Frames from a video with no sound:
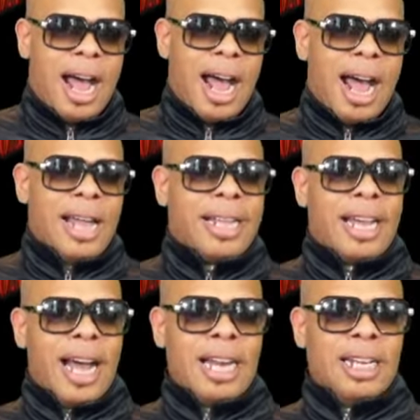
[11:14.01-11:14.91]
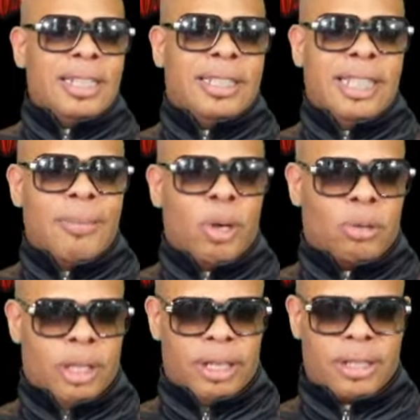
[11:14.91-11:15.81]
I got a demo
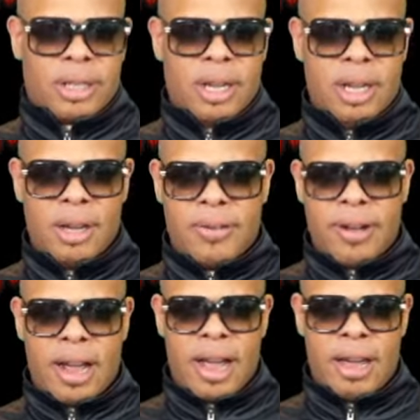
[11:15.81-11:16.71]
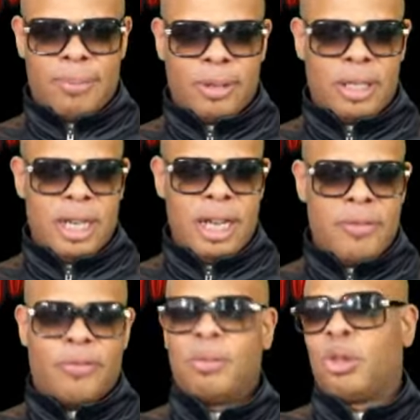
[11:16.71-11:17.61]
disc, I believe,
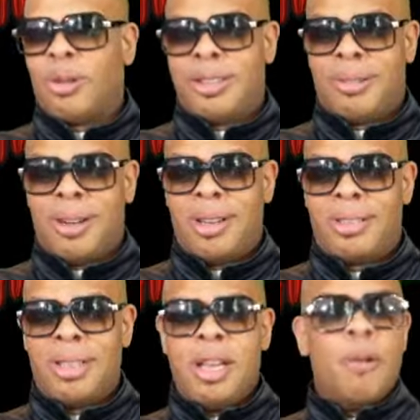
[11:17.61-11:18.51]
from Toys R Us.